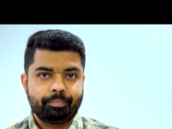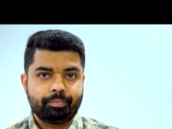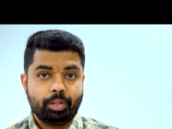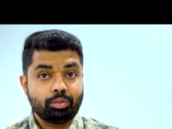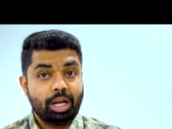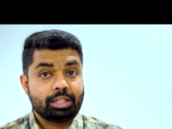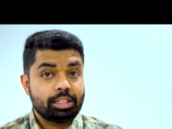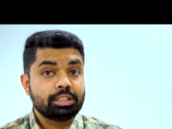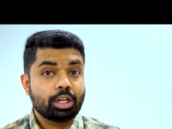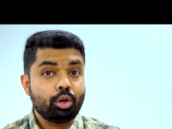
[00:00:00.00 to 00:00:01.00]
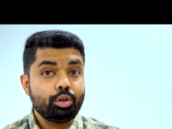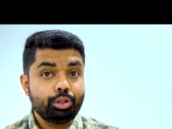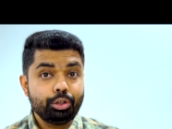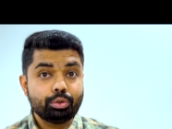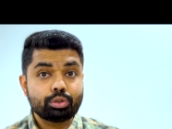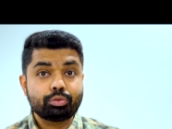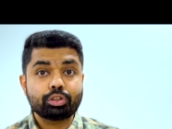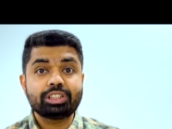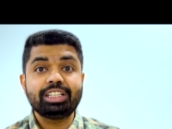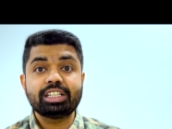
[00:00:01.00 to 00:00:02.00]
Now that is a good news for
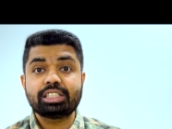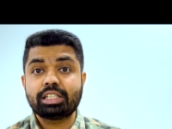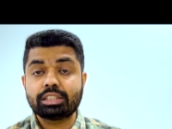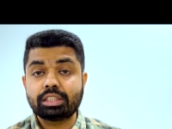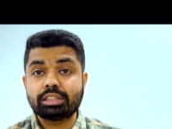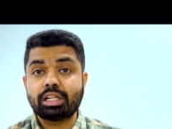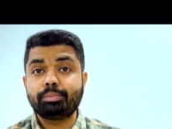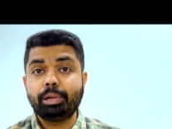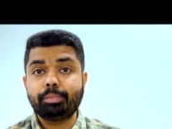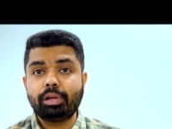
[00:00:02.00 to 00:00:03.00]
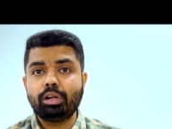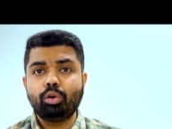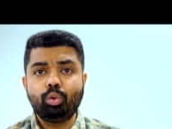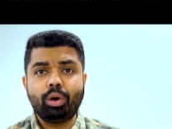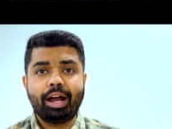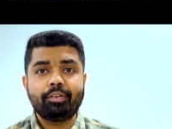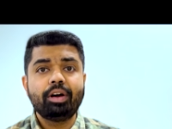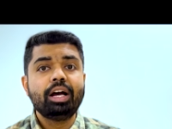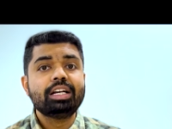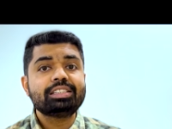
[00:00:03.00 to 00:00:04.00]
senior citizens and people who have
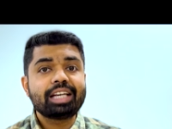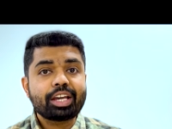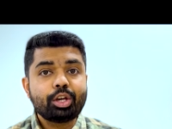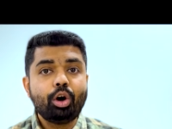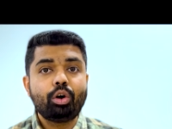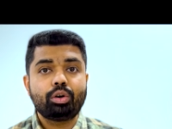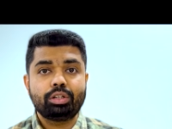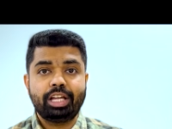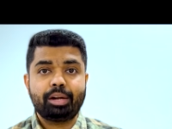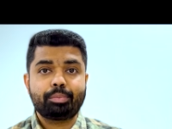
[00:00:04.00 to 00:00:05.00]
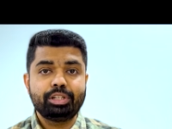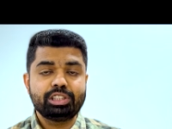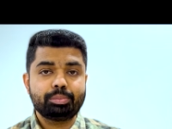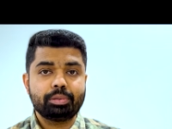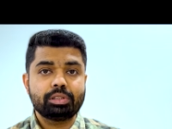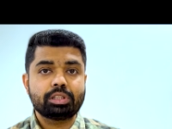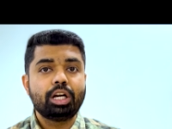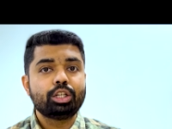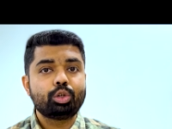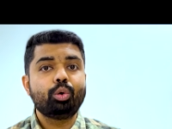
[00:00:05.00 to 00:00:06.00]
secured their principals
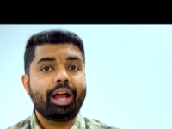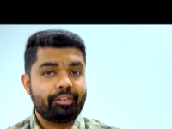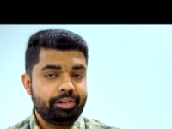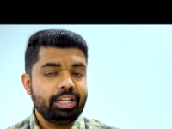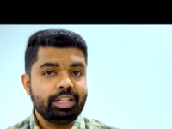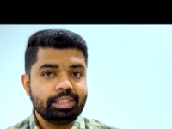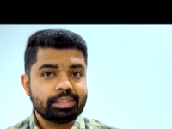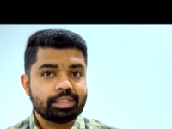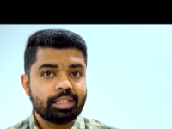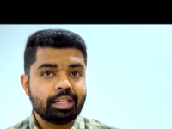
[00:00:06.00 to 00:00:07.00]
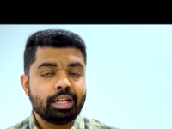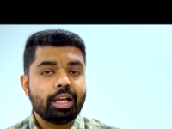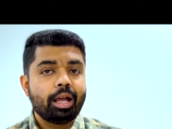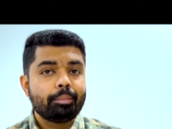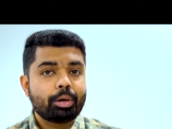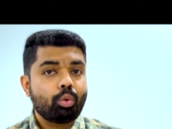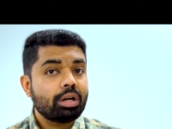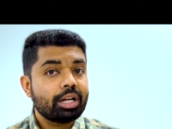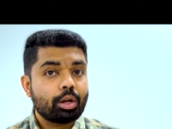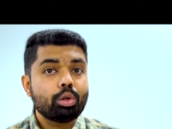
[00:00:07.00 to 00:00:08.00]
through FDs. But what
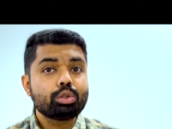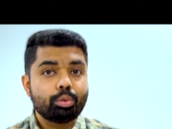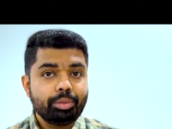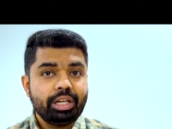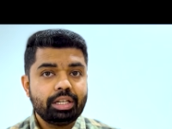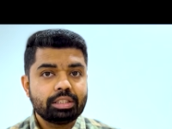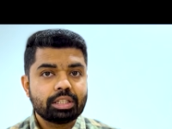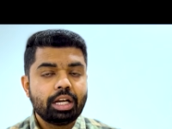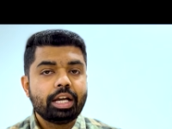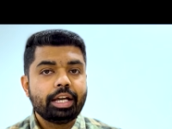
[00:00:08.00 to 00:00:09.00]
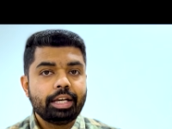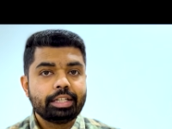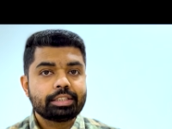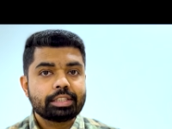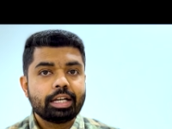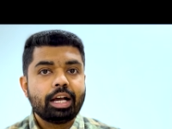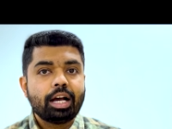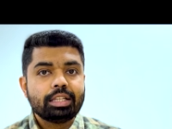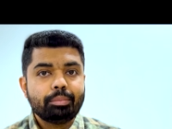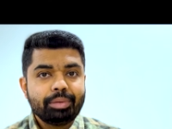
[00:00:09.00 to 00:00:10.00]
that also means is
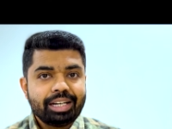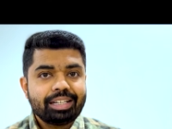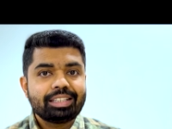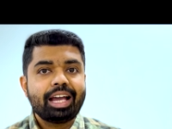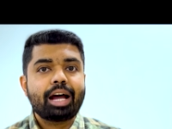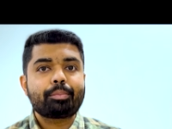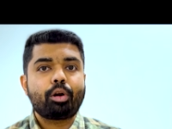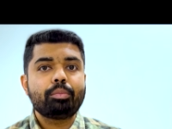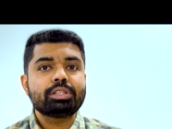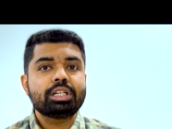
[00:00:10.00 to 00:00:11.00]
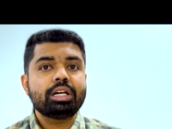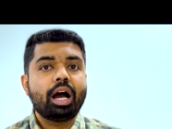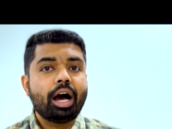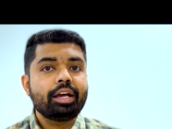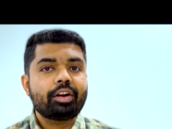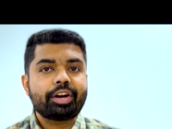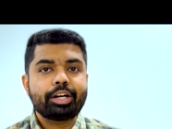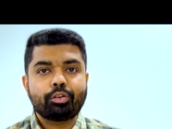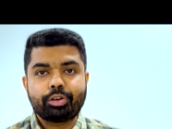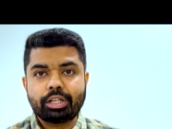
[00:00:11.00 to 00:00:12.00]
the minute they are promising higher rate
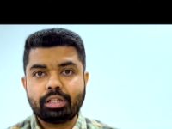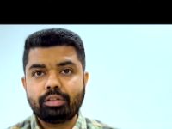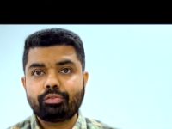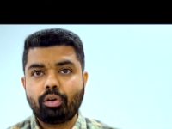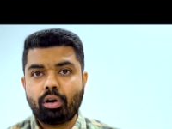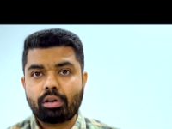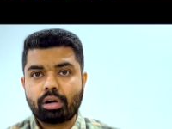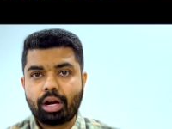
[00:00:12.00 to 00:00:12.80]
of return for